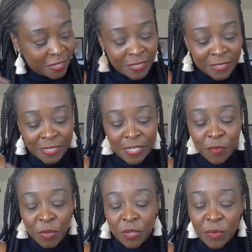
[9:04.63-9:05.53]
Let's see.
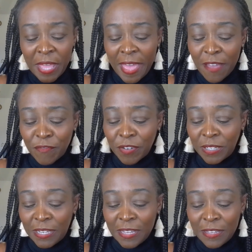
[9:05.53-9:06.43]
What do we have for
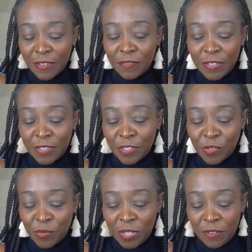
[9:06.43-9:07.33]
love in
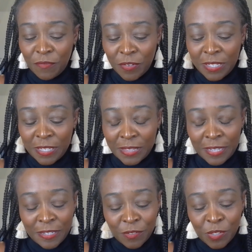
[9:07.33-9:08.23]
this reading for Lee?
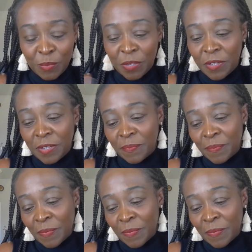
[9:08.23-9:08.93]
Thank you, Spirit.